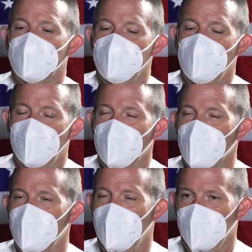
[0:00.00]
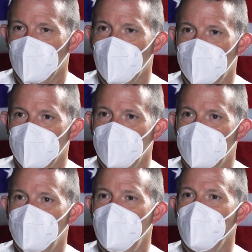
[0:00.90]
moving through medical as we
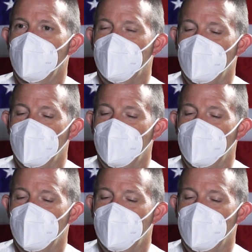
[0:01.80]
speak,